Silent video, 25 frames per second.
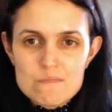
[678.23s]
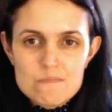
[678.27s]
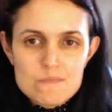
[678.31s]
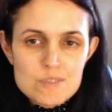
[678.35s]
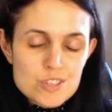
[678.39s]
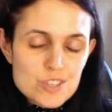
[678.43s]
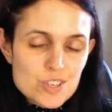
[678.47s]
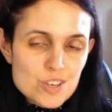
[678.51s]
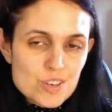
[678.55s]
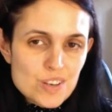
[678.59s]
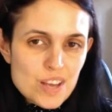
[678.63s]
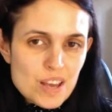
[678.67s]

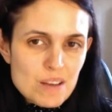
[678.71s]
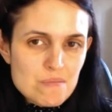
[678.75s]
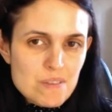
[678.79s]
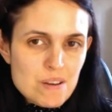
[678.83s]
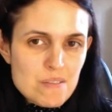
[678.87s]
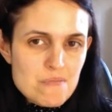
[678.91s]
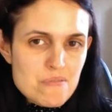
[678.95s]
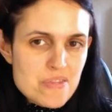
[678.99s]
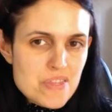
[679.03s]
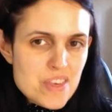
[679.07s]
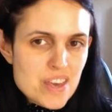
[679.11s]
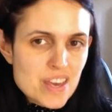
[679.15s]
So yep,
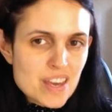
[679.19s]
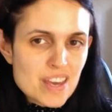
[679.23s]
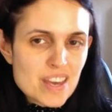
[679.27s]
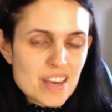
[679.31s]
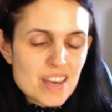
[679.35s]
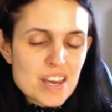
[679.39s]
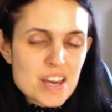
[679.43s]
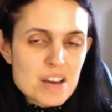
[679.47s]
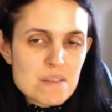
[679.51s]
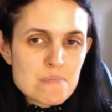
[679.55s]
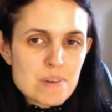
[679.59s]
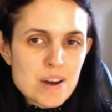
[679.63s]
I'm
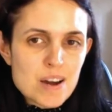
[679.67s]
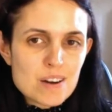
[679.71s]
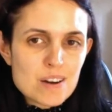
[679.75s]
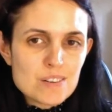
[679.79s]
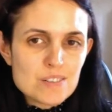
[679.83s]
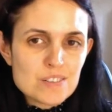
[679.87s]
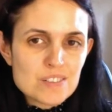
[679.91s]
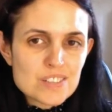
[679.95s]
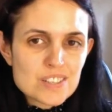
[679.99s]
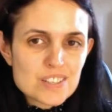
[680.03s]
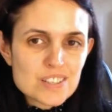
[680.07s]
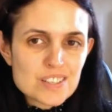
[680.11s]
thinking
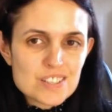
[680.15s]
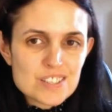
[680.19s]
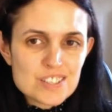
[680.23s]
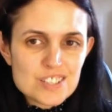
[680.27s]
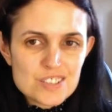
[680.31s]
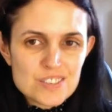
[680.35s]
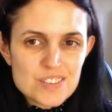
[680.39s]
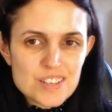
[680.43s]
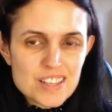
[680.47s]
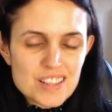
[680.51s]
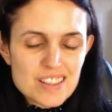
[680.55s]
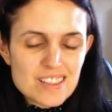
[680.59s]
about
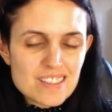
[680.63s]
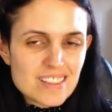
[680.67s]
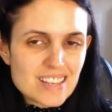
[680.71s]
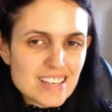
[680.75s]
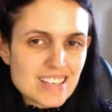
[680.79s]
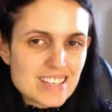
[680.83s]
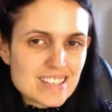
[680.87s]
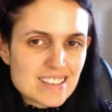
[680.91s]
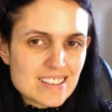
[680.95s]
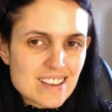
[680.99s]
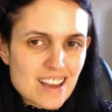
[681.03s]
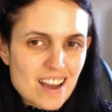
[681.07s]
doing
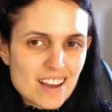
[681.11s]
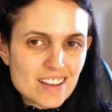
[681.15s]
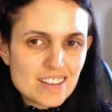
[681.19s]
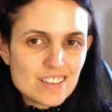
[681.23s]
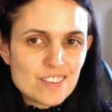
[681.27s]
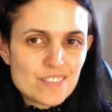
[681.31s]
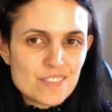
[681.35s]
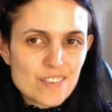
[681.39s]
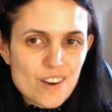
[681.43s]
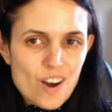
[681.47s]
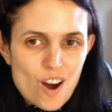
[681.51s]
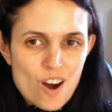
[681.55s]
these kind
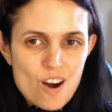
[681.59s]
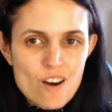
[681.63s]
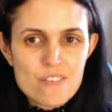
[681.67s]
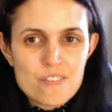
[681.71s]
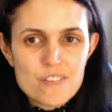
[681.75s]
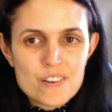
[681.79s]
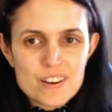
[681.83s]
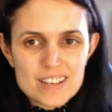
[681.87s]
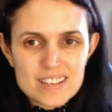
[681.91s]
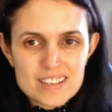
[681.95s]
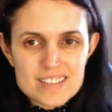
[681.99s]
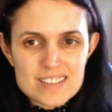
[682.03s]
of
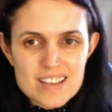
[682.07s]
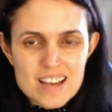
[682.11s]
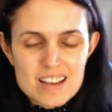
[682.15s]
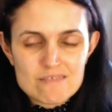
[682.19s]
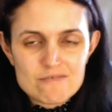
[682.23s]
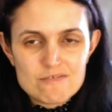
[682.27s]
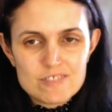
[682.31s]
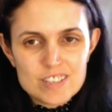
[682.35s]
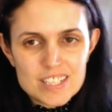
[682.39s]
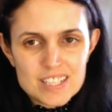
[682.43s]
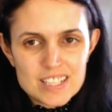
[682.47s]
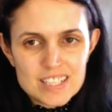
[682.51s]
offerings
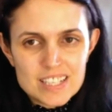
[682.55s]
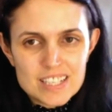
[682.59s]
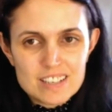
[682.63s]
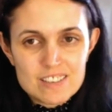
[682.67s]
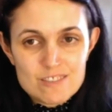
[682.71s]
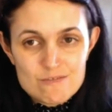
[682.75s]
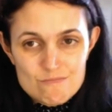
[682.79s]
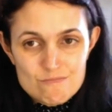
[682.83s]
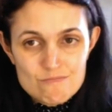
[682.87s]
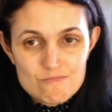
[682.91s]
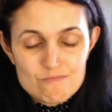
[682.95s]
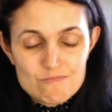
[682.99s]
and
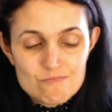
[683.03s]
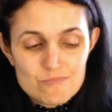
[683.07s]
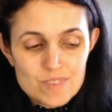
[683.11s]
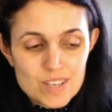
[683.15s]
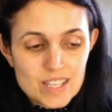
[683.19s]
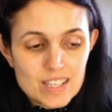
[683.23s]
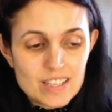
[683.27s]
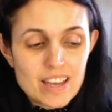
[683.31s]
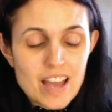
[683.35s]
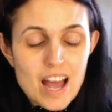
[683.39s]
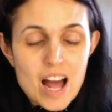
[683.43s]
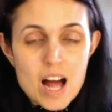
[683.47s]

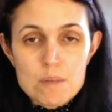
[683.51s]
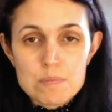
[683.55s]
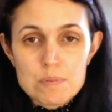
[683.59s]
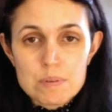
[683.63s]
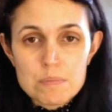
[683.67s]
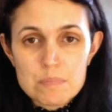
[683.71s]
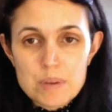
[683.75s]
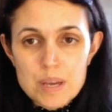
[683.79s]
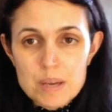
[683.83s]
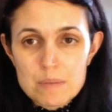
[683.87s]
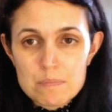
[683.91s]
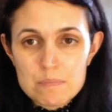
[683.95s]
really
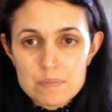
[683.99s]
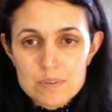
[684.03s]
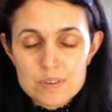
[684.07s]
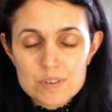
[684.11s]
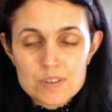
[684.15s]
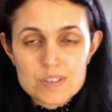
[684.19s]
helping people,